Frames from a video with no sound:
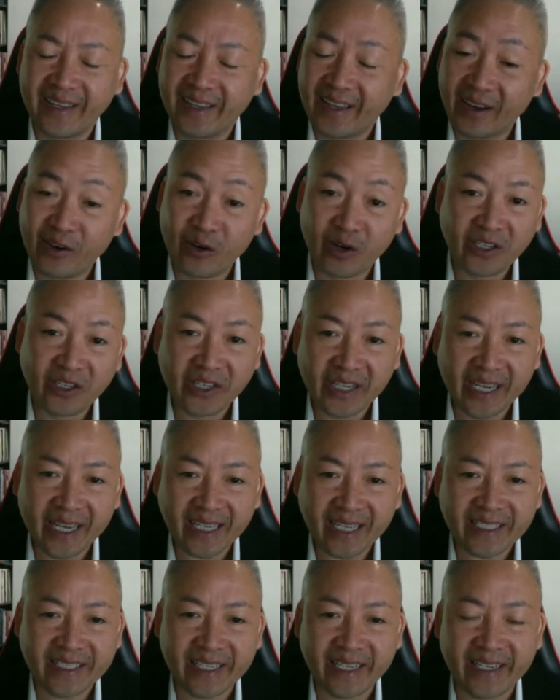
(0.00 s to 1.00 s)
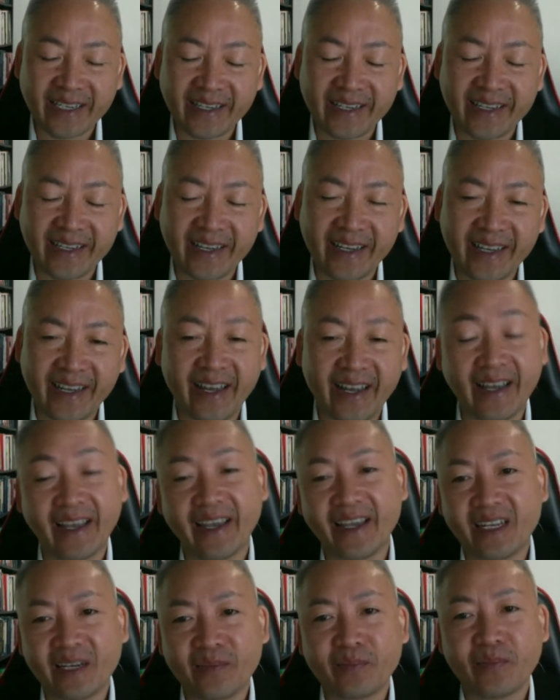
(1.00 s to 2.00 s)
Well, you guessed it. I
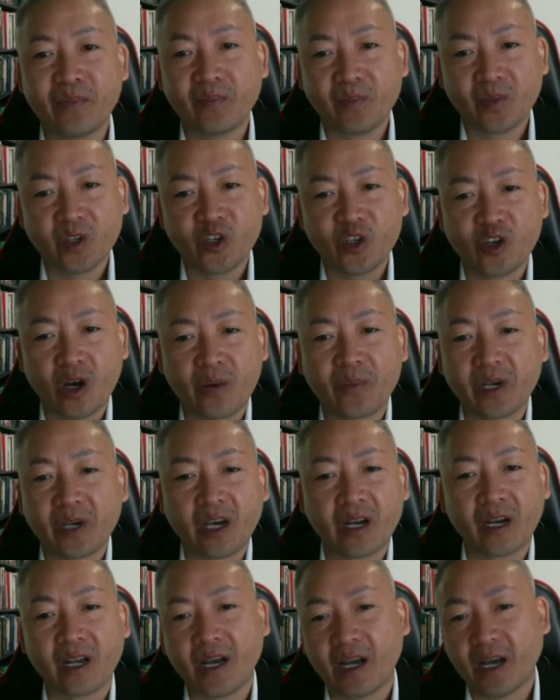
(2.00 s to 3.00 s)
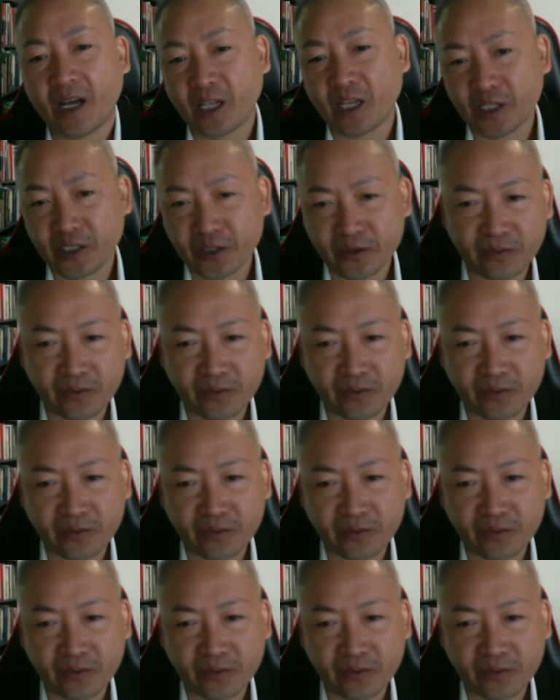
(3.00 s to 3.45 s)
end up dropping out of college.